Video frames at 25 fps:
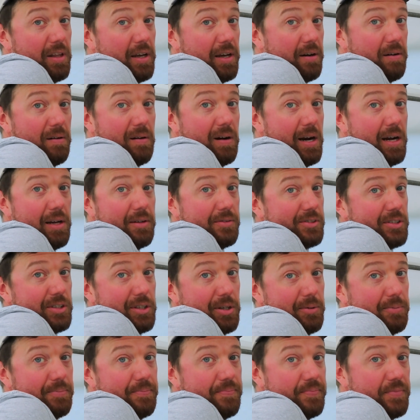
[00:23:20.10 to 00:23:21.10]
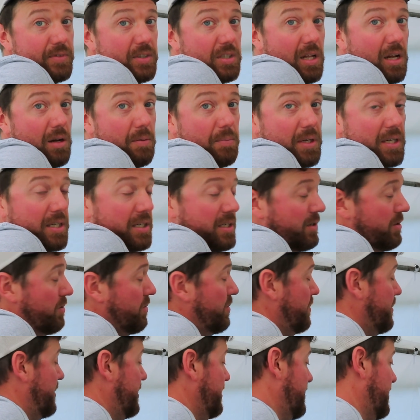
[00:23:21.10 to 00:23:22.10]
laying around, so it's not a big deal
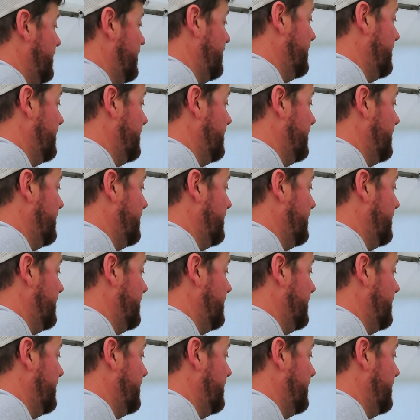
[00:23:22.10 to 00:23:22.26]
one way or the